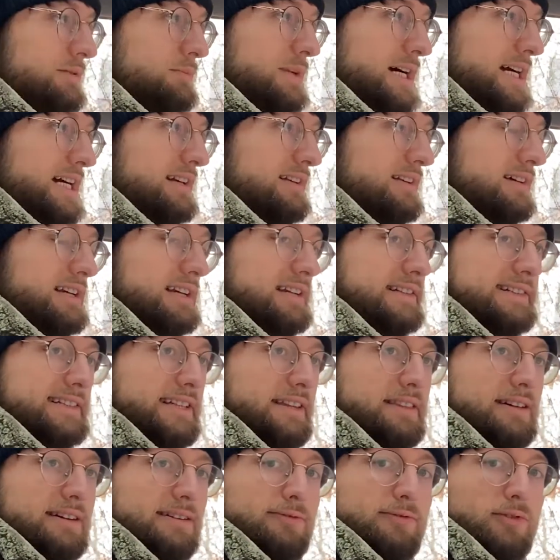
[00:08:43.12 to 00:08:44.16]
might let it
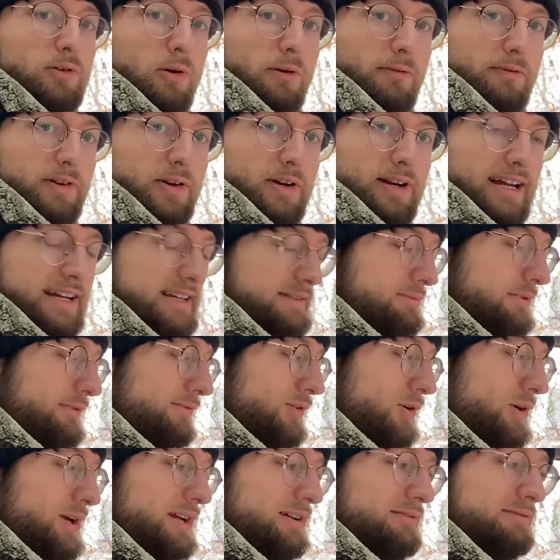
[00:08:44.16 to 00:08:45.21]
sit there for a few days
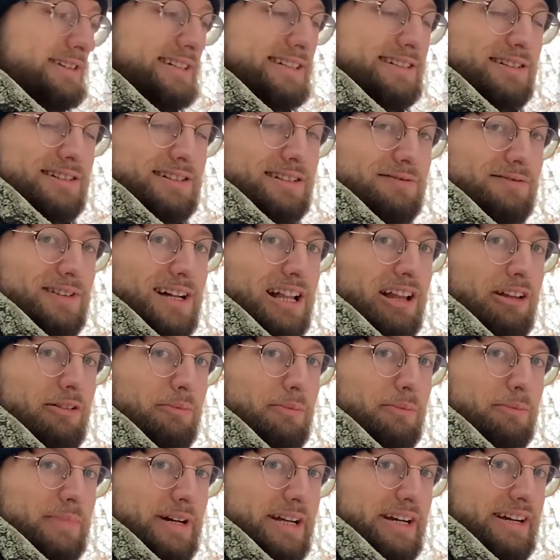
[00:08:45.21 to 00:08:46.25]
before you even start
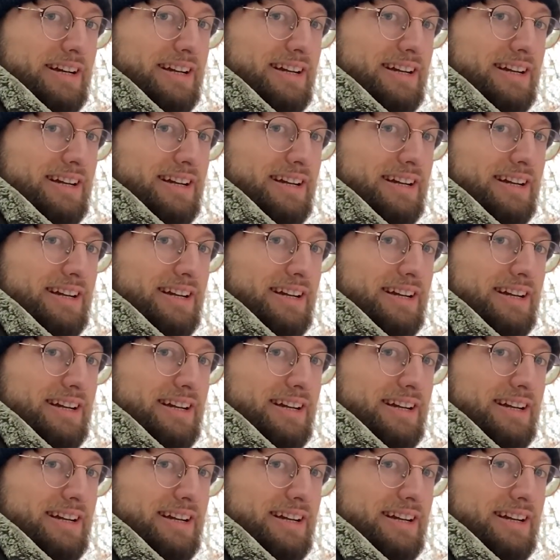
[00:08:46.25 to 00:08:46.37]
development.